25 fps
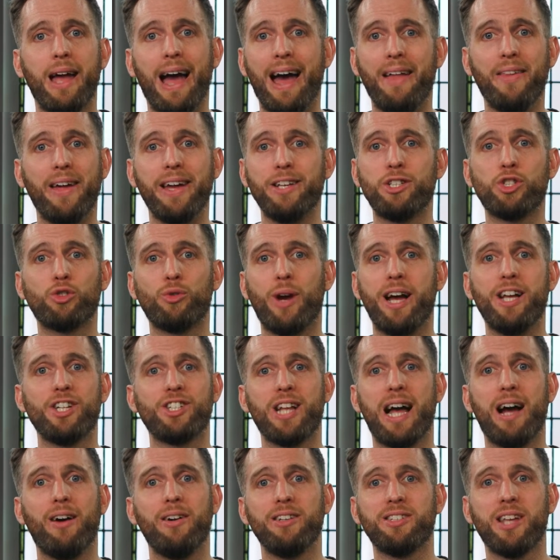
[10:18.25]
And they
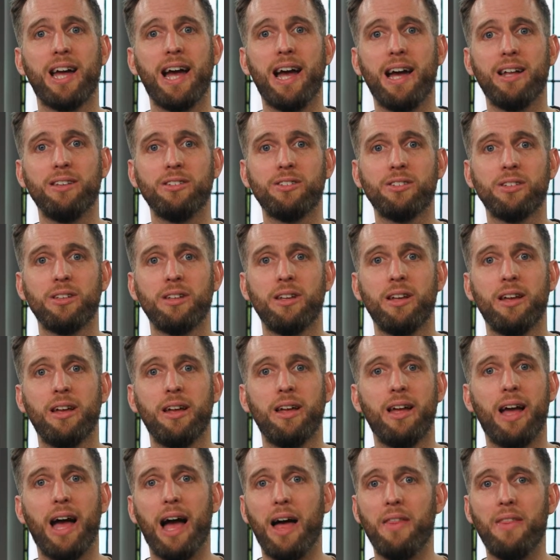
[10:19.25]
stretched out his hands,
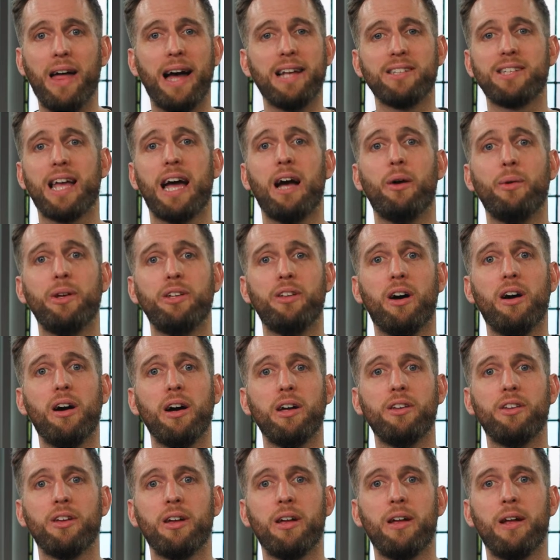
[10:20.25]
and that's how he
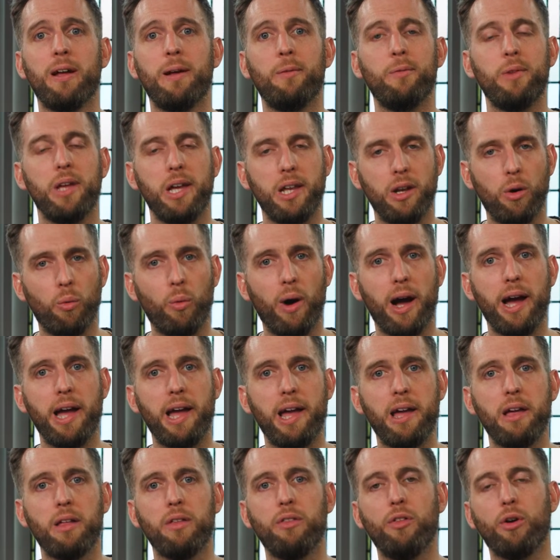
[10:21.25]
died, in a
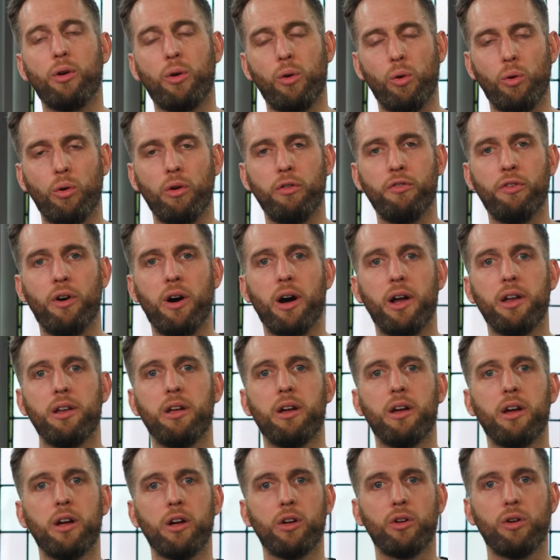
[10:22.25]
way that glorified
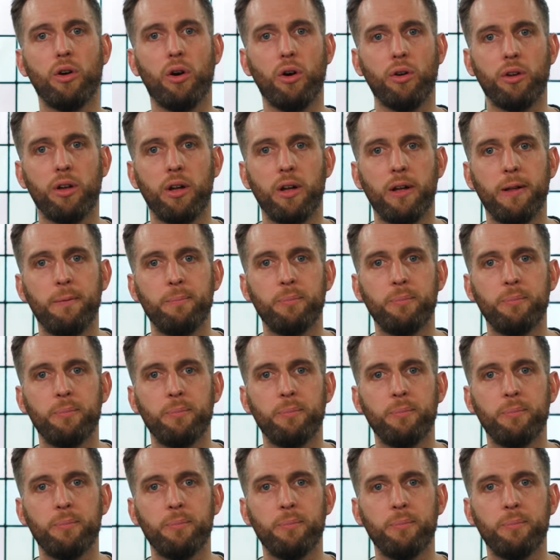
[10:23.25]
God.